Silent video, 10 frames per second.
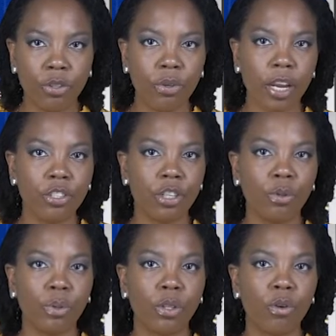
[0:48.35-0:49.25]

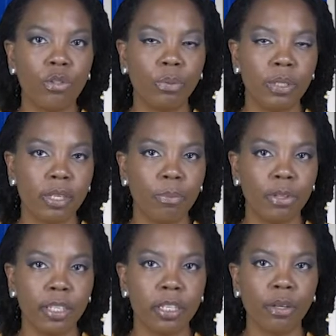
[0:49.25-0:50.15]
donation would go towards
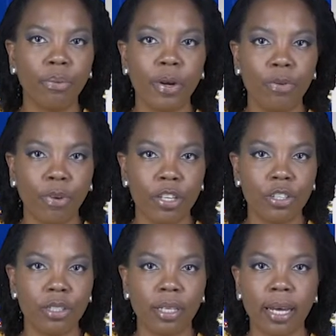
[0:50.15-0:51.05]
completing
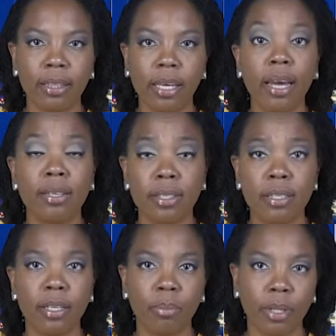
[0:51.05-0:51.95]
renovations at the
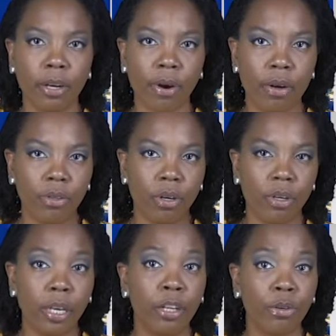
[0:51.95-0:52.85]
existing playground
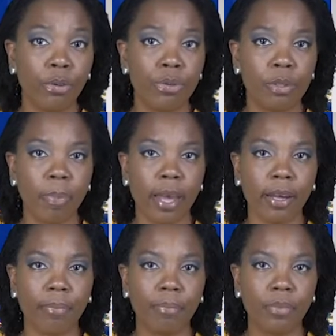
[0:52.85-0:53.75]
in Cruz
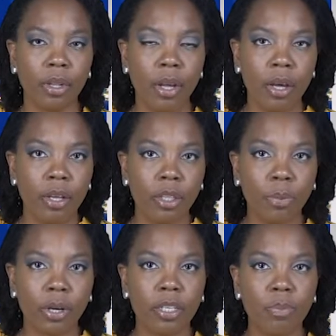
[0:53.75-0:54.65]
Bay. The
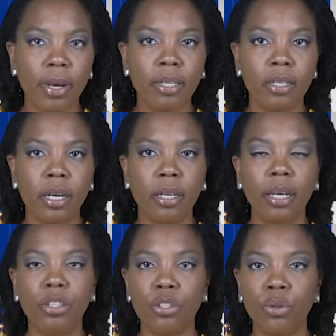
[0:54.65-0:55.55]
work is being done
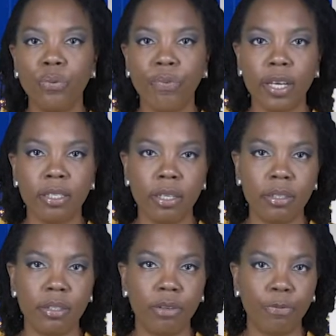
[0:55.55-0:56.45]
in two
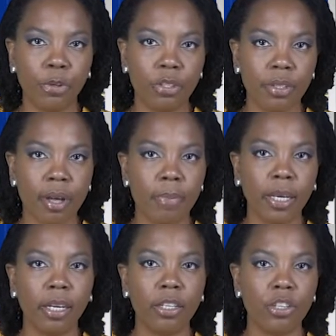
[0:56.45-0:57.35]
phases. The first,
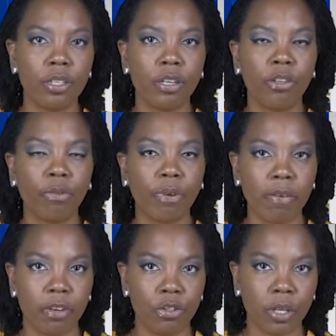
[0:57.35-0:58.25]
coming in at just under
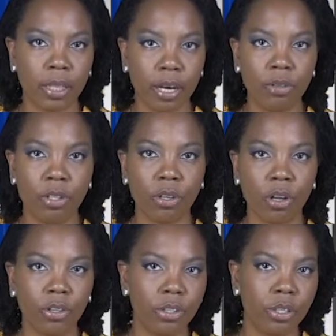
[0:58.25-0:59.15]

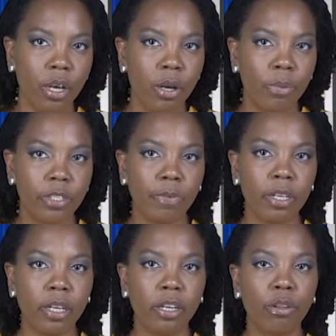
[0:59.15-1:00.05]
$500,000, was
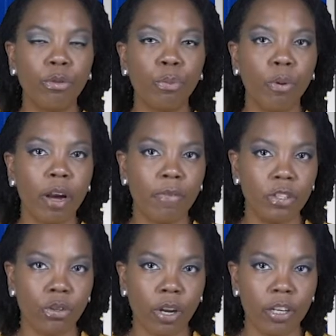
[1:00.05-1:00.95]
funded through
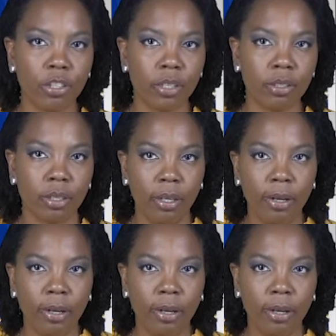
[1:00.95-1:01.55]
private donations.